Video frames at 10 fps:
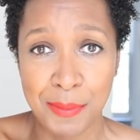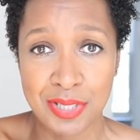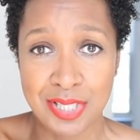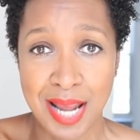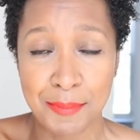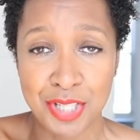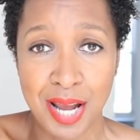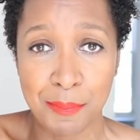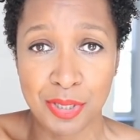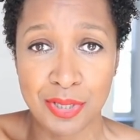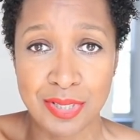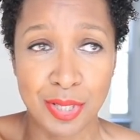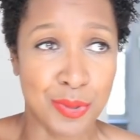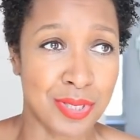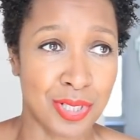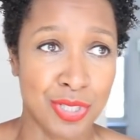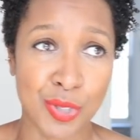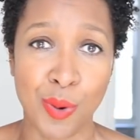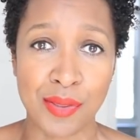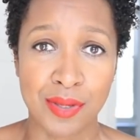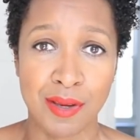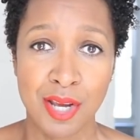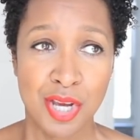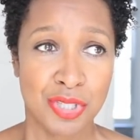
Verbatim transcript: and Snapchat because those are the two other